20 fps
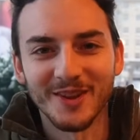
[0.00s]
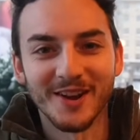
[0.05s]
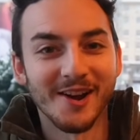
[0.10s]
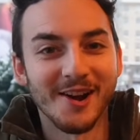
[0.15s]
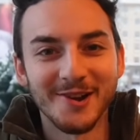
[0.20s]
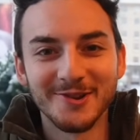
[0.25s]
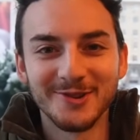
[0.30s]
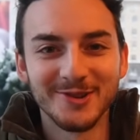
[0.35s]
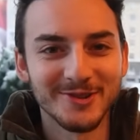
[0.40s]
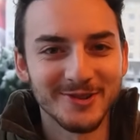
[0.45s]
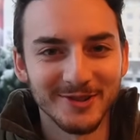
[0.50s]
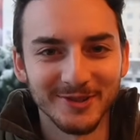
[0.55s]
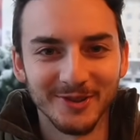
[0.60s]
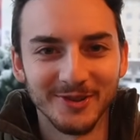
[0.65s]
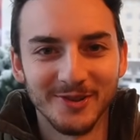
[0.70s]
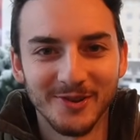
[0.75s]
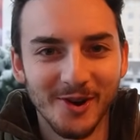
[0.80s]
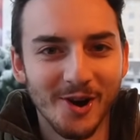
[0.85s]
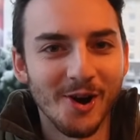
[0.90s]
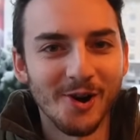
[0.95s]
I just,
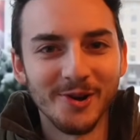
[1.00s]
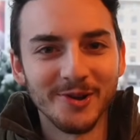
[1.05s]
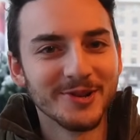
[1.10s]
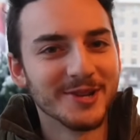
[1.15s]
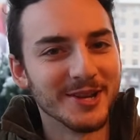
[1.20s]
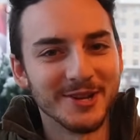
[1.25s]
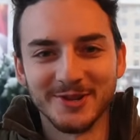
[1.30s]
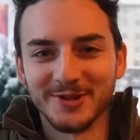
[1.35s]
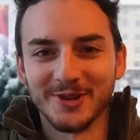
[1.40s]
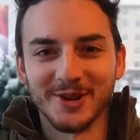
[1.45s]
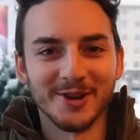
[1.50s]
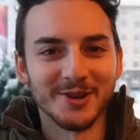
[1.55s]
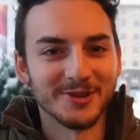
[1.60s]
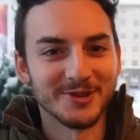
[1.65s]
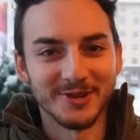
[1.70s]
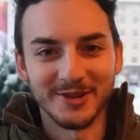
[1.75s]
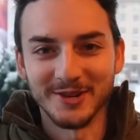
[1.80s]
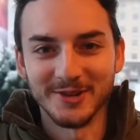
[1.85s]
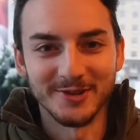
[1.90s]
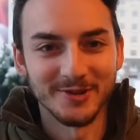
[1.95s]
hollandaise
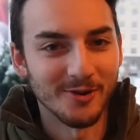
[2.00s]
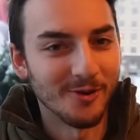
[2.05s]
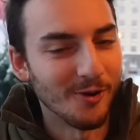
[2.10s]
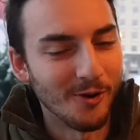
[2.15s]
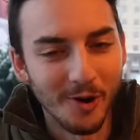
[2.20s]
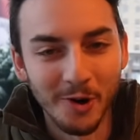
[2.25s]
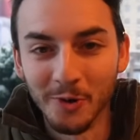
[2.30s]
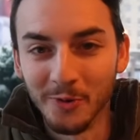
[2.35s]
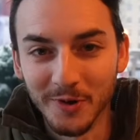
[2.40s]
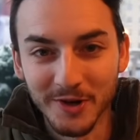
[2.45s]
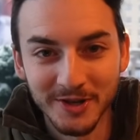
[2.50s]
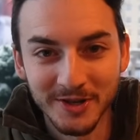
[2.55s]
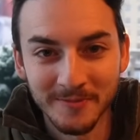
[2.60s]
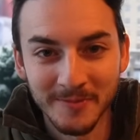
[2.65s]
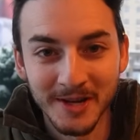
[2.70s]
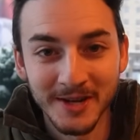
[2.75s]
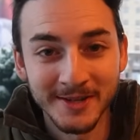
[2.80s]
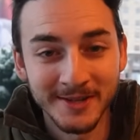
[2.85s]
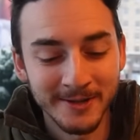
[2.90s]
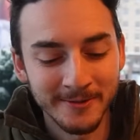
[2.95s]
sauce is always
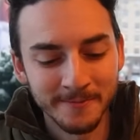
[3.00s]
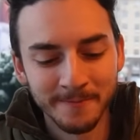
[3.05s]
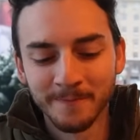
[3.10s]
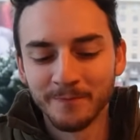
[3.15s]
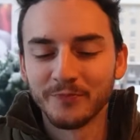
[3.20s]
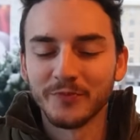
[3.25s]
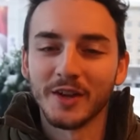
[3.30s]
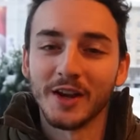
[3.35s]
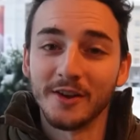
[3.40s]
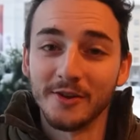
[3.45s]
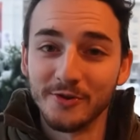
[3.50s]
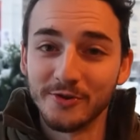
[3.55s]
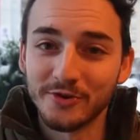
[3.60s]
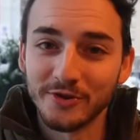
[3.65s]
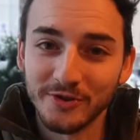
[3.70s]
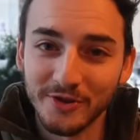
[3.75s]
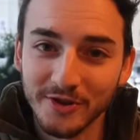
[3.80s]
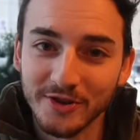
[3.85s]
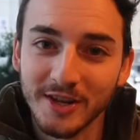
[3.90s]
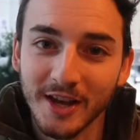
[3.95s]
amazing. I
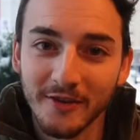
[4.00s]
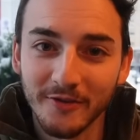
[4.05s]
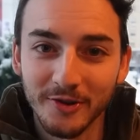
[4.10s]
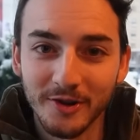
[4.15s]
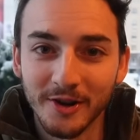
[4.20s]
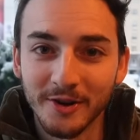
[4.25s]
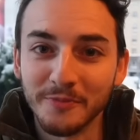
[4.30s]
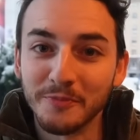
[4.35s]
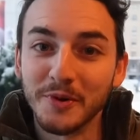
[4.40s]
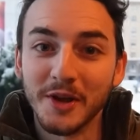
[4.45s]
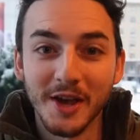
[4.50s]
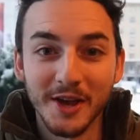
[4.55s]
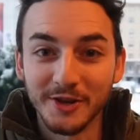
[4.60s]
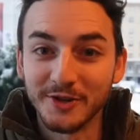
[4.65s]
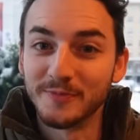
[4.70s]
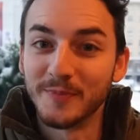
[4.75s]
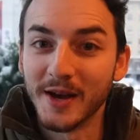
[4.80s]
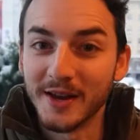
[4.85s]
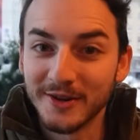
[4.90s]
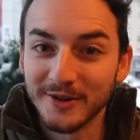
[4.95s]
usually just have it on Eggs
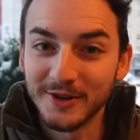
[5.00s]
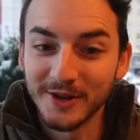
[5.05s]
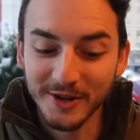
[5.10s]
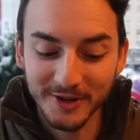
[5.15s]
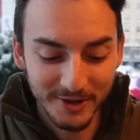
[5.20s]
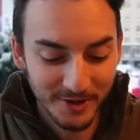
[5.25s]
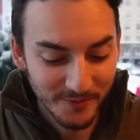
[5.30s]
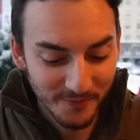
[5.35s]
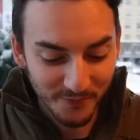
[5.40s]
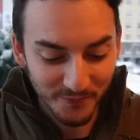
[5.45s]
Benedict.